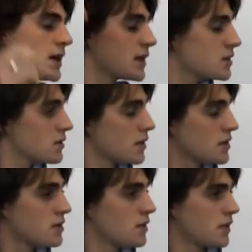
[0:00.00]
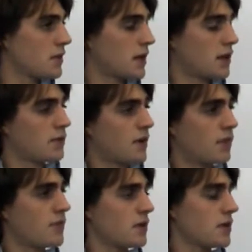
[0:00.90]
that's another thing. I
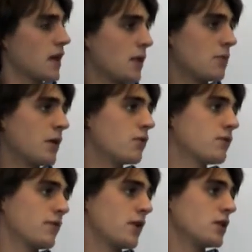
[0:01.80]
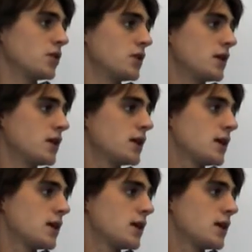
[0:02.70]
felt that they were both very good at.